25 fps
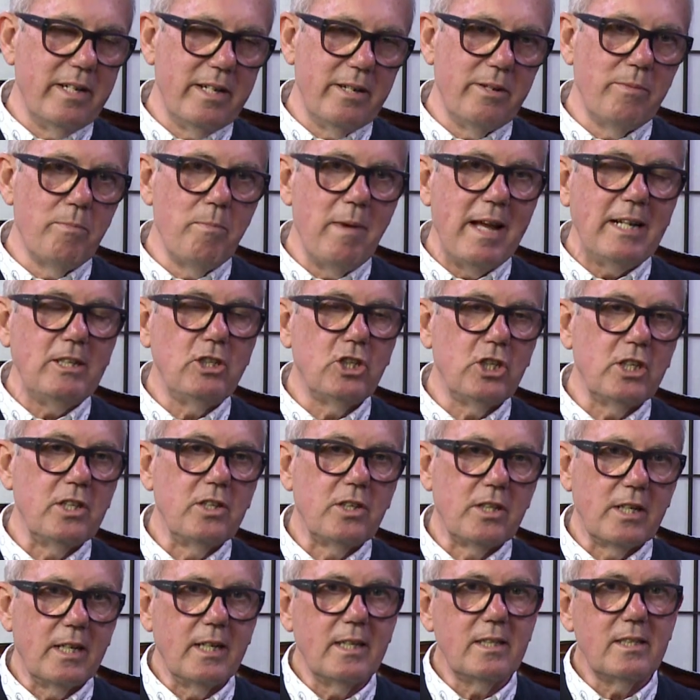You
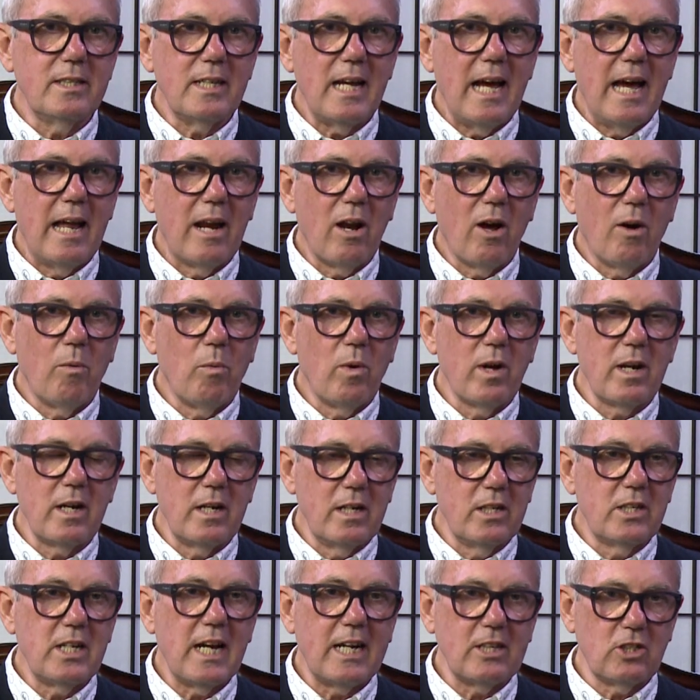mentioned it, and I
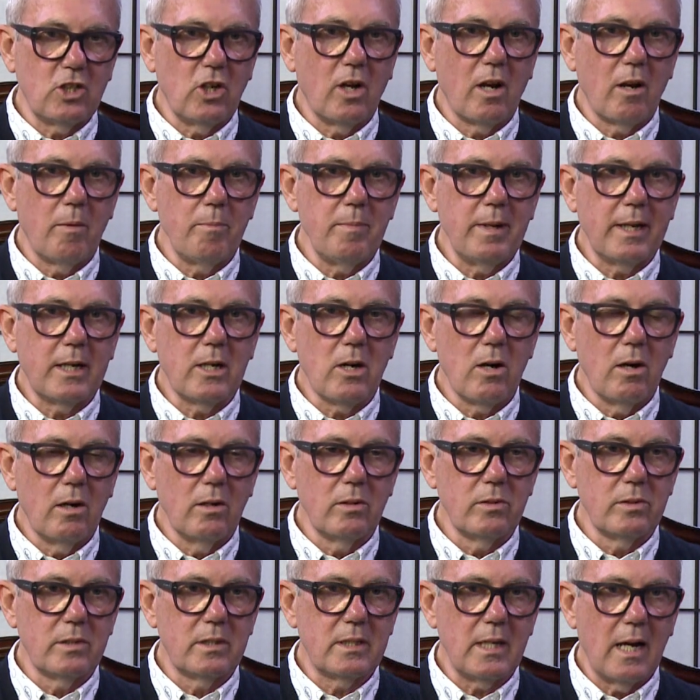wanted to touch on it
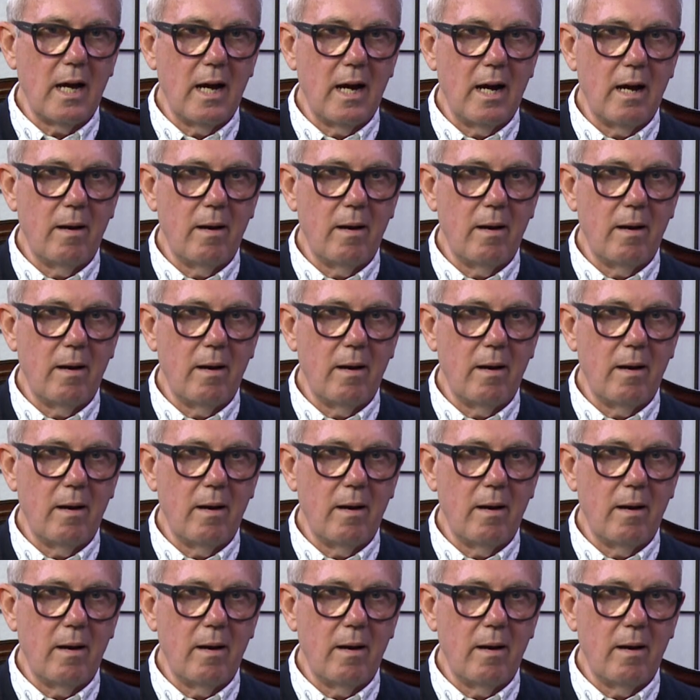because